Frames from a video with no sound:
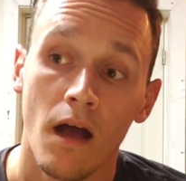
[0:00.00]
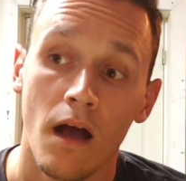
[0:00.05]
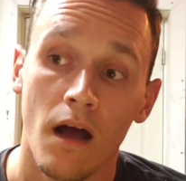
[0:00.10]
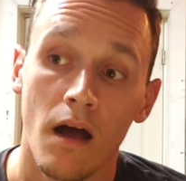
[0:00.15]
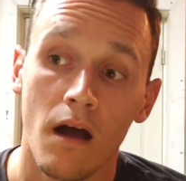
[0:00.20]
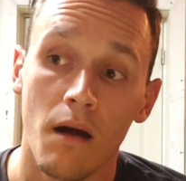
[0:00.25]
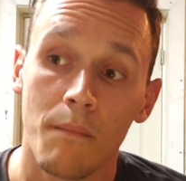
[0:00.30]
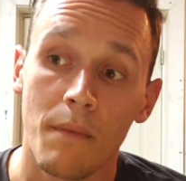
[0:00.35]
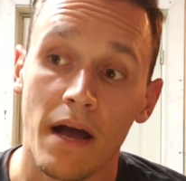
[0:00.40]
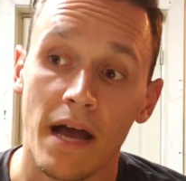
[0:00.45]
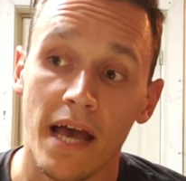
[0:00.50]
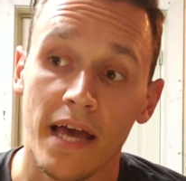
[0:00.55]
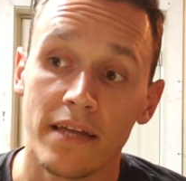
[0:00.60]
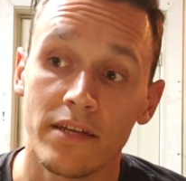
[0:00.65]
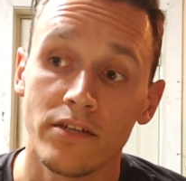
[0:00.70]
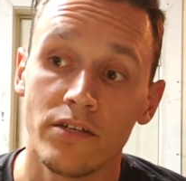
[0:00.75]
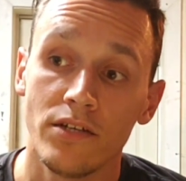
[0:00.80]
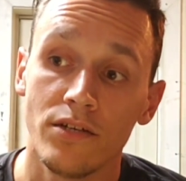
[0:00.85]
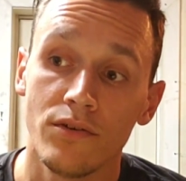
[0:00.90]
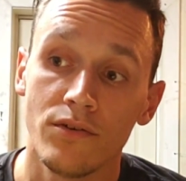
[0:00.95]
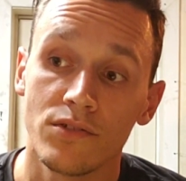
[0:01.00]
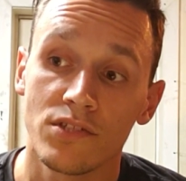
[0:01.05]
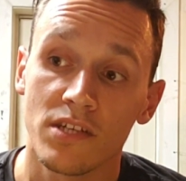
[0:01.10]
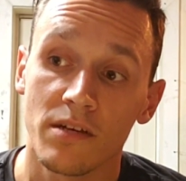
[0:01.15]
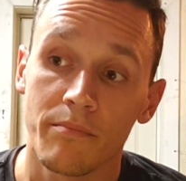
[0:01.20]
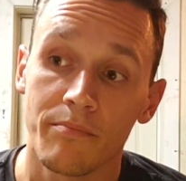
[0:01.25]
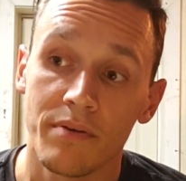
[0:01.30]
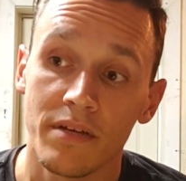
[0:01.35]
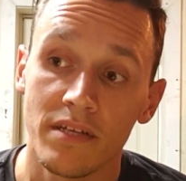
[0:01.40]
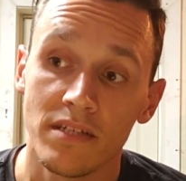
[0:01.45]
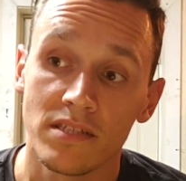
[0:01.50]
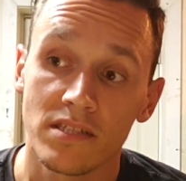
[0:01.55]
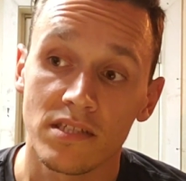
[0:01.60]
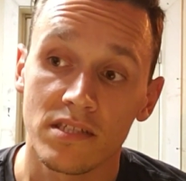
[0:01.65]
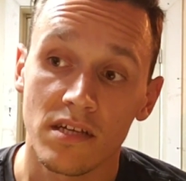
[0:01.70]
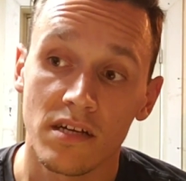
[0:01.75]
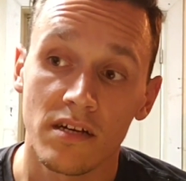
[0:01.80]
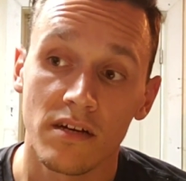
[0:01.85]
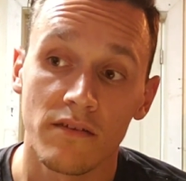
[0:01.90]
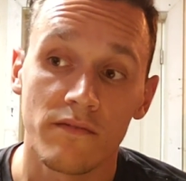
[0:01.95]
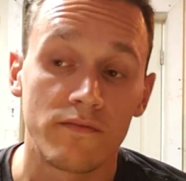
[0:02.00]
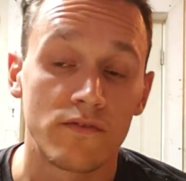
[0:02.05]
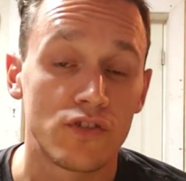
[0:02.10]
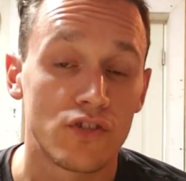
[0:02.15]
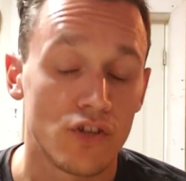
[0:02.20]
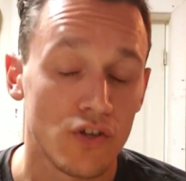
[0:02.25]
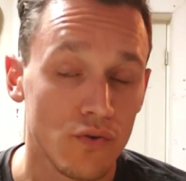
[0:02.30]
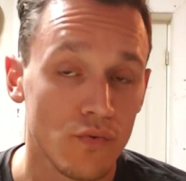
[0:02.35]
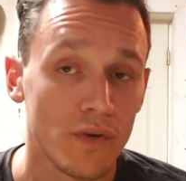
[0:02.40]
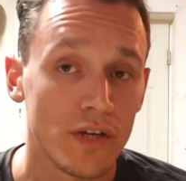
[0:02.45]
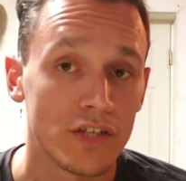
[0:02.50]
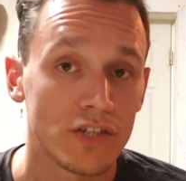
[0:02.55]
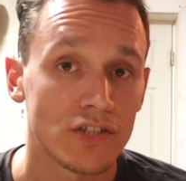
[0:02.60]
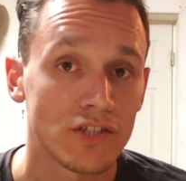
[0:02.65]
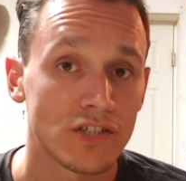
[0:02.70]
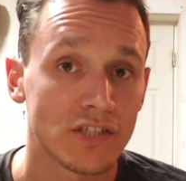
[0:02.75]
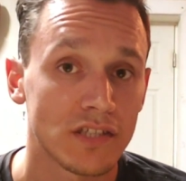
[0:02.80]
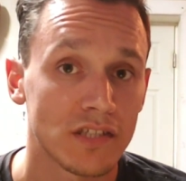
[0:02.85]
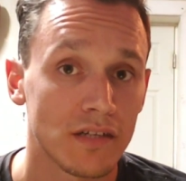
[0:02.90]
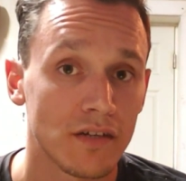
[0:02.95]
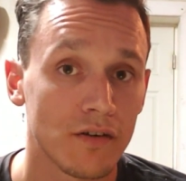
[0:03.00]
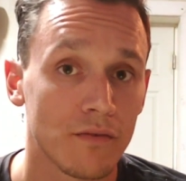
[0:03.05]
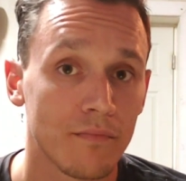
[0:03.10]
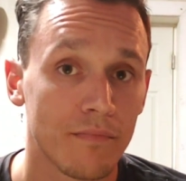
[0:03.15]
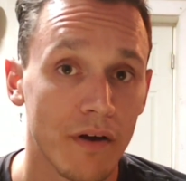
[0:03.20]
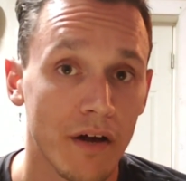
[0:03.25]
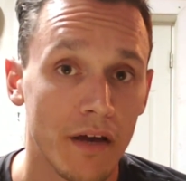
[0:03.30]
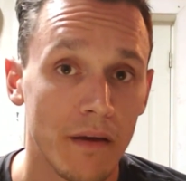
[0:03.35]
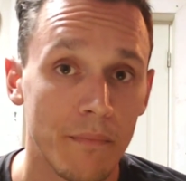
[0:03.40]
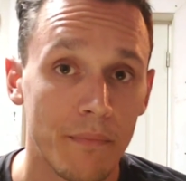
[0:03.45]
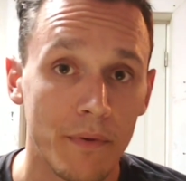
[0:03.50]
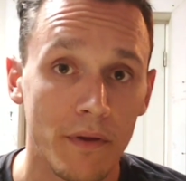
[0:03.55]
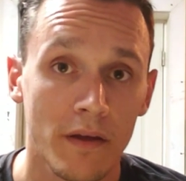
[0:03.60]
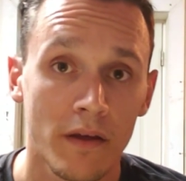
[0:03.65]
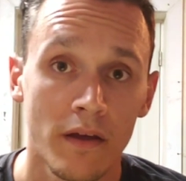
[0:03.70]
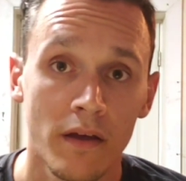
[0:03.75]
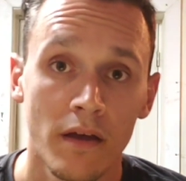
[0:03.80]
I had to use a piece of 2-inch steel pipe,